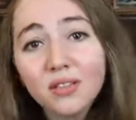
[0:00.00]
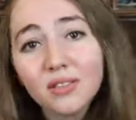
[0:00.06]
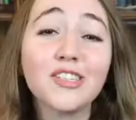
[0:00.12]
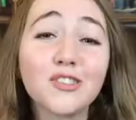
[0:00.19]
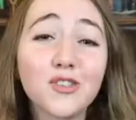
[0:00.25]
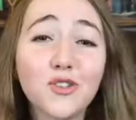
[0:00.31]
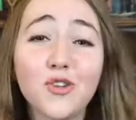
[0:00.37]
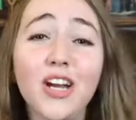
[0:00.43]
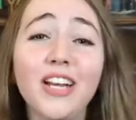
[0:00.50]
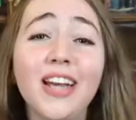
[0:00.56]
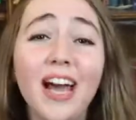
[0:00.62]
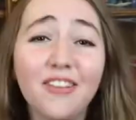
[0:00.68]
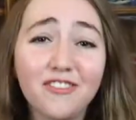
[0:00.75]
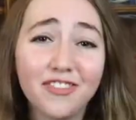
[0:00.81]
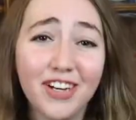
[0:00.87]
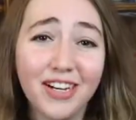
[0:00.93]
So try to
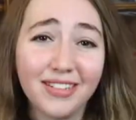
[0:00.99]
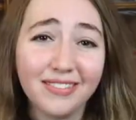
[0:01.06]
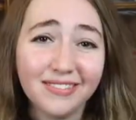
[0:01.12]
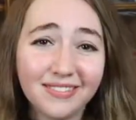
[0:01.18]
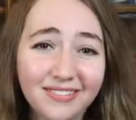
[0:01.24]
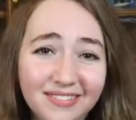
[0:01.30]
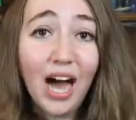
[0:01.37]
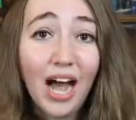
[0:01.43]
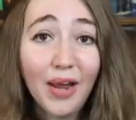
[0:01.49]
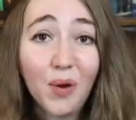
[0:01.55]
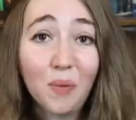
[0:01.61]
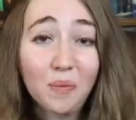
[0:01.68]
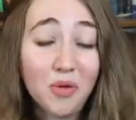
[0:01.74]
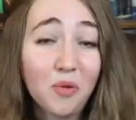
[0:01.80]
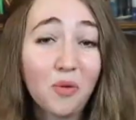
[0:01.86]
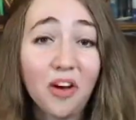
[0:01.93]
have fun. I
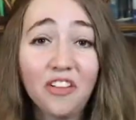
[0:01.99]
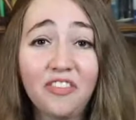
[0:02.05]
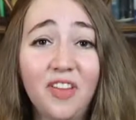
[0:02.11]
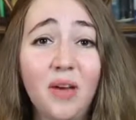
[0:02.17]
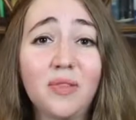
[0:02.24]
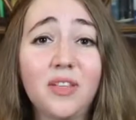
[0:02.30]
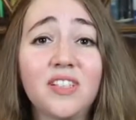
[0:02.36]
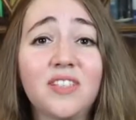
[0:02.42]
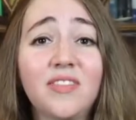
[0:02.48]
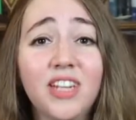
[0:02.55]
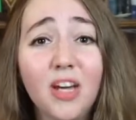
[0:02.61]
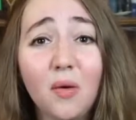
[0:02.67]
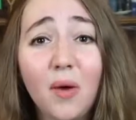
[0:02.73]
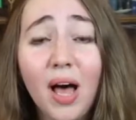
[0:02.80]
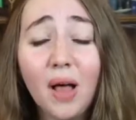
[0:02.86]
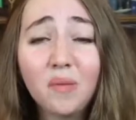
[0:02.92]
hope you all found this video
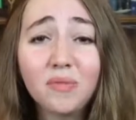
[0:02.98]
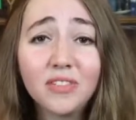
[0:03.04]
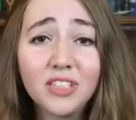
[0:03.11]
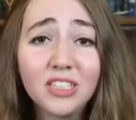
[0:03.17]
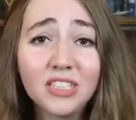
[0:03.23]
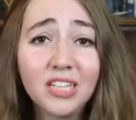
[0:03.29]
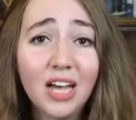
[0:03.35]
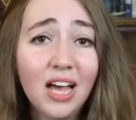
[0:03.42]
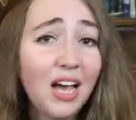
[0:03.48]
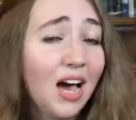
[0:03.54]
helpful.